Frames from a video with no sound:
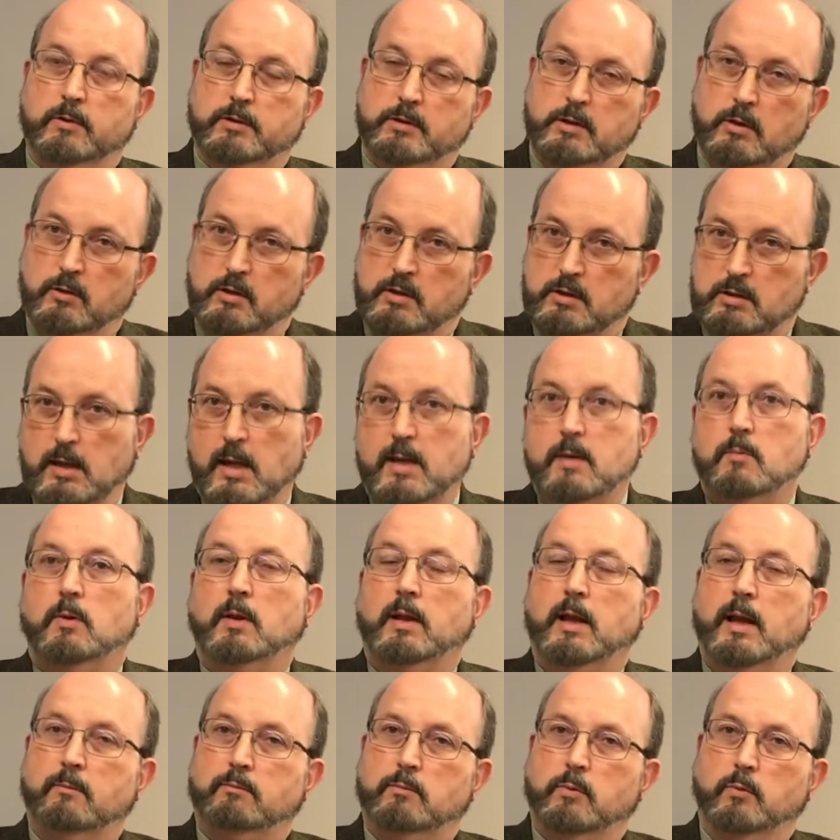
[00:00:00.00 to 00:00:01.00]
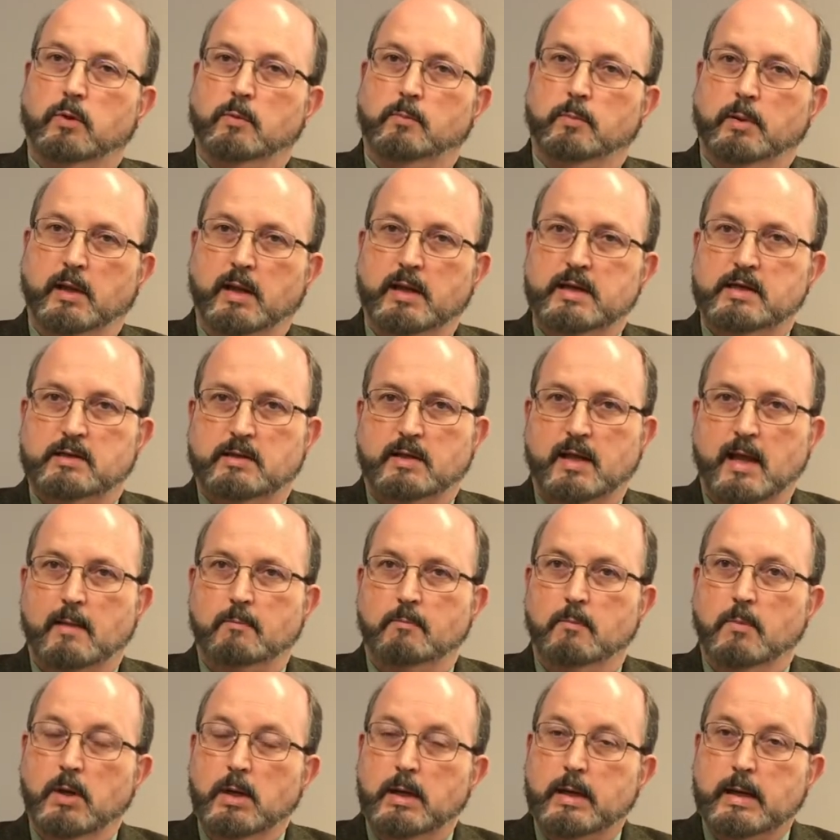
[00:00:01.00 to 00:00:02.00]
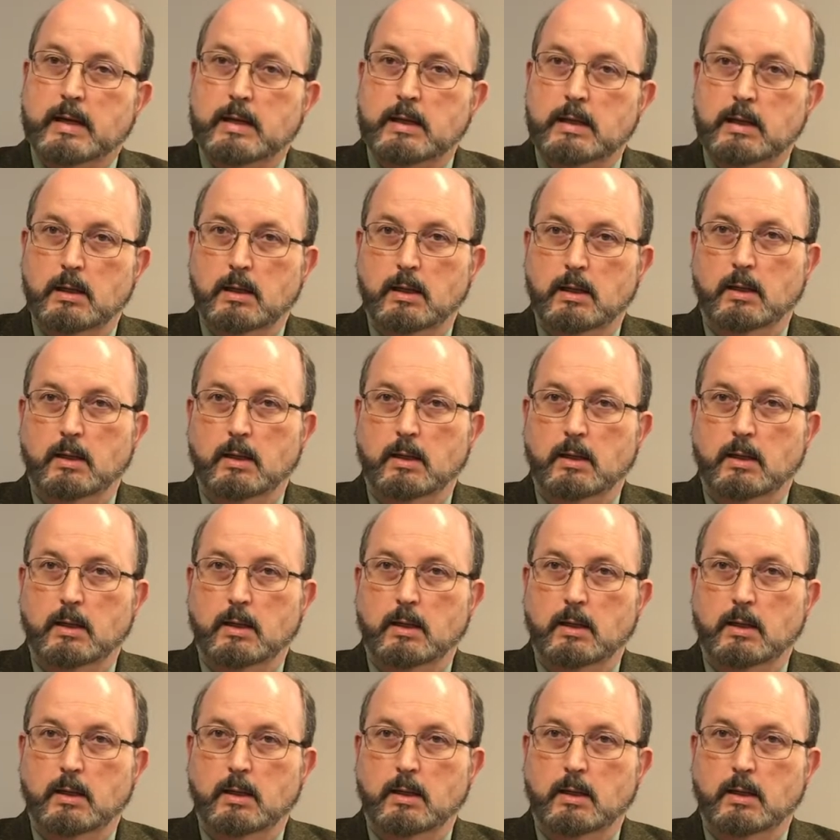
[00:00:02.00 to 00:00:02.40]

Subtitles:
So the state will have to replace that money